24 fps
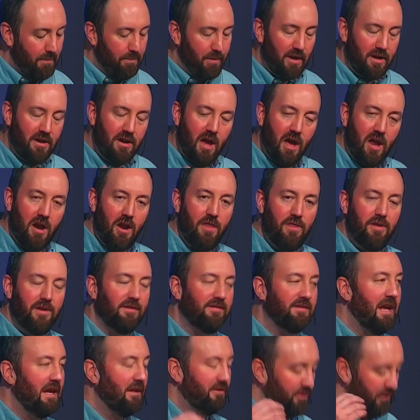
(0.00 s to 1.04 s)
But none of
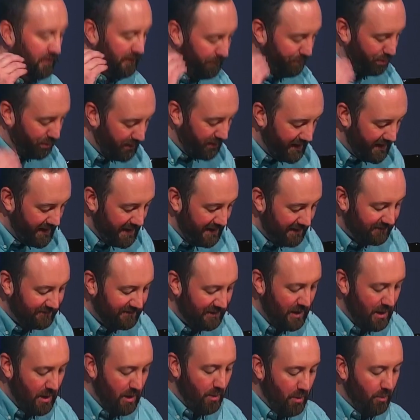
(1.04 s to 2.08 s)
this took
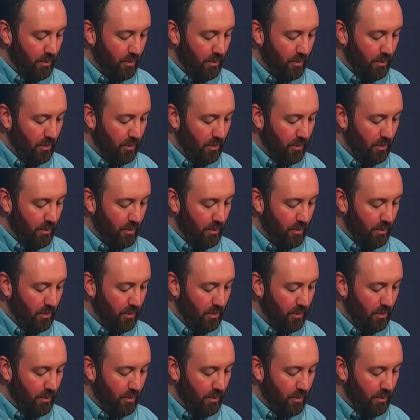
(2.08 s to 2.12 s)
place